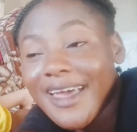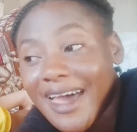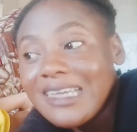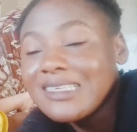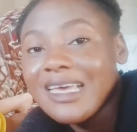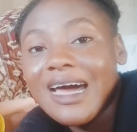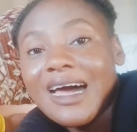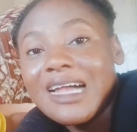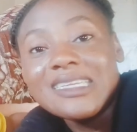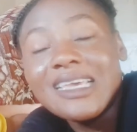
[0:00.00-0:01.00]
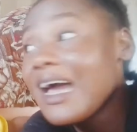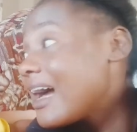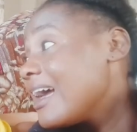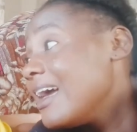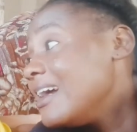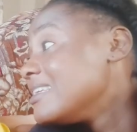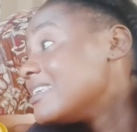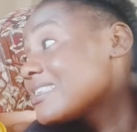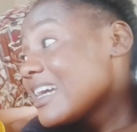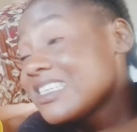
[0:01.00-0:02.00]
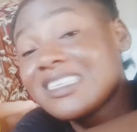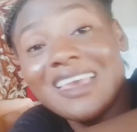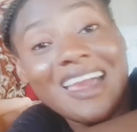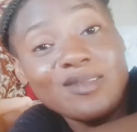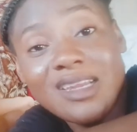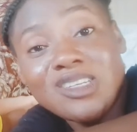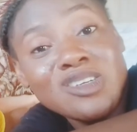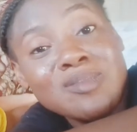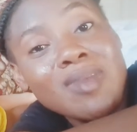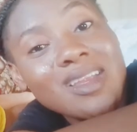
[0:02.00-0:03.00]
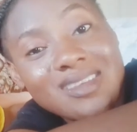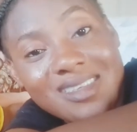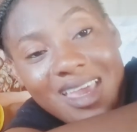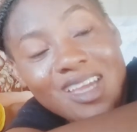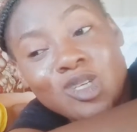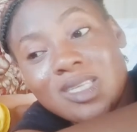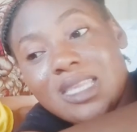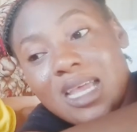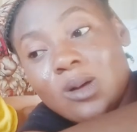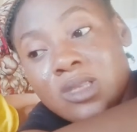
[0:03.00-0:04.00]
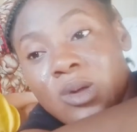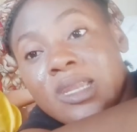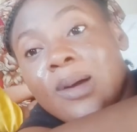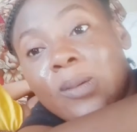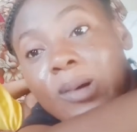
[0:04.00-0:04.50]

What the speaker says: guys. And yeah, this hair she's carrying, I just made this hair just now. The other